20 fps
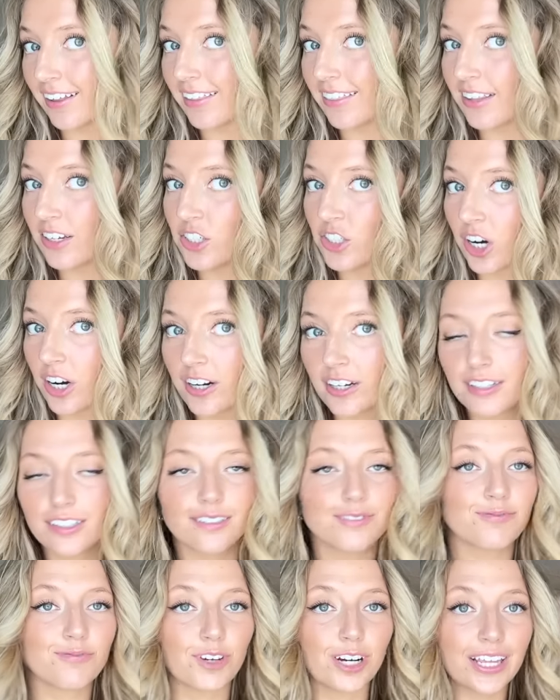The shark
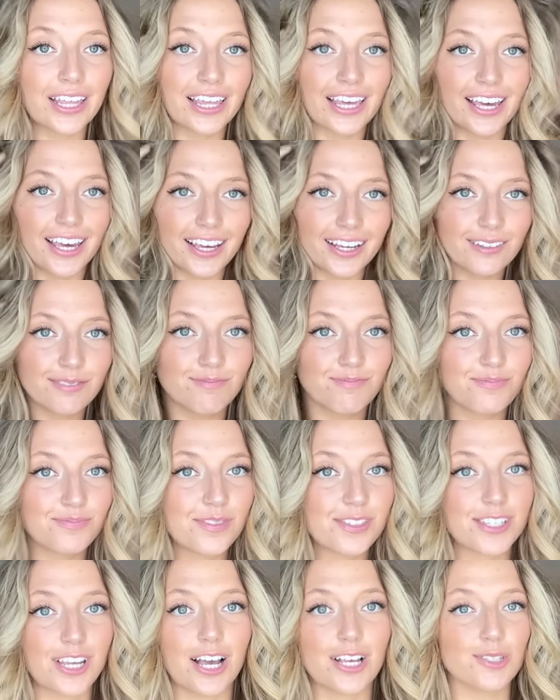really
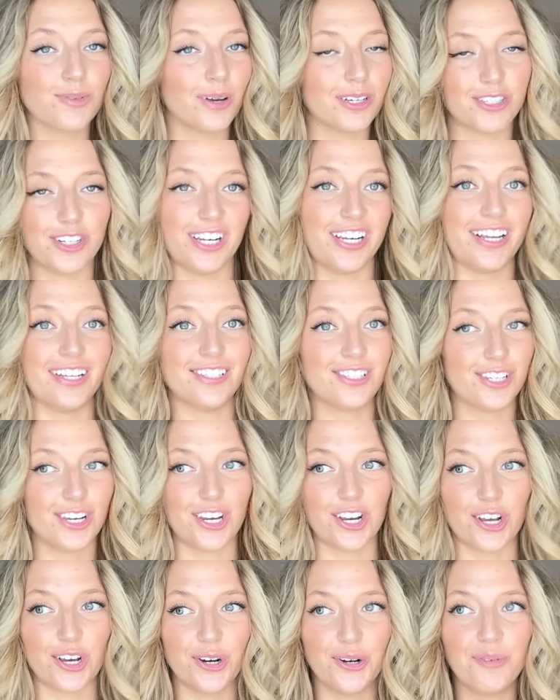does what she needs to
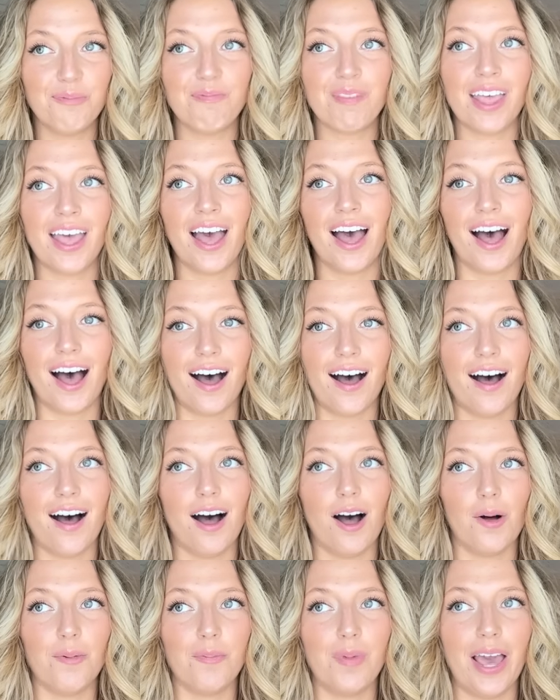do.
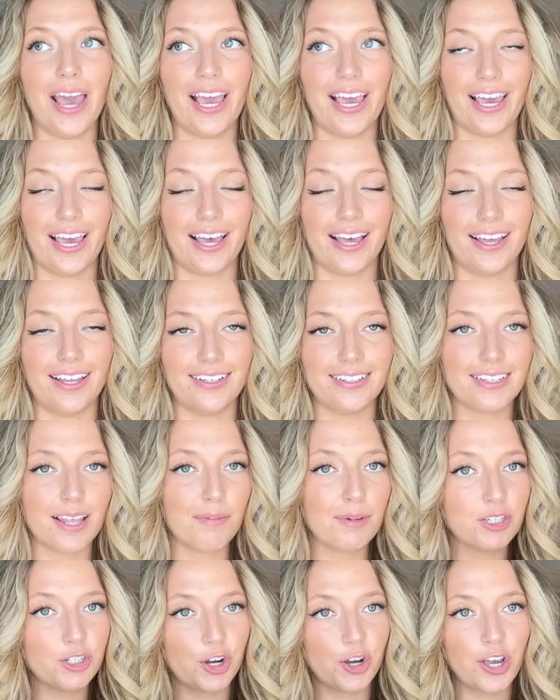Um, and let
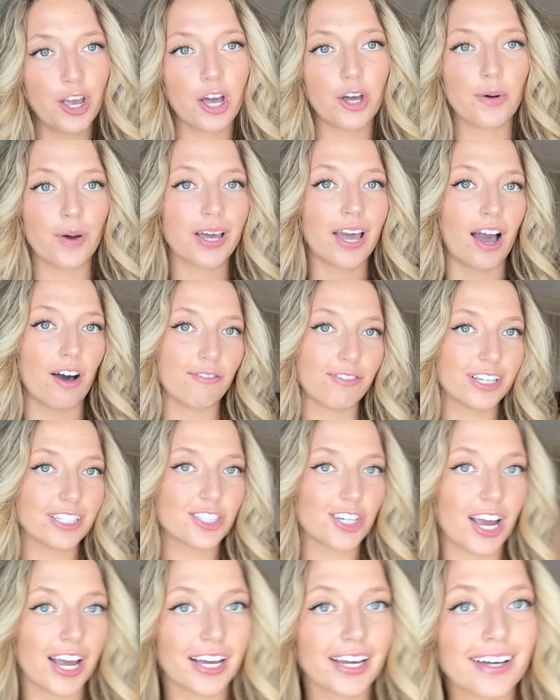me show you a quick outfit
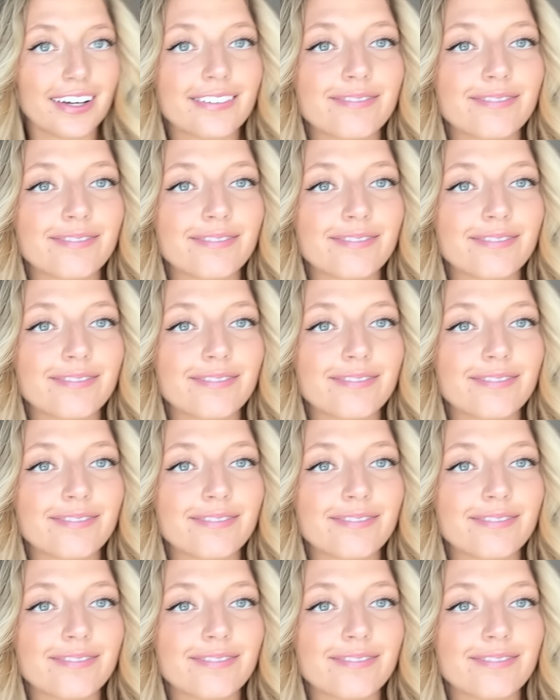check.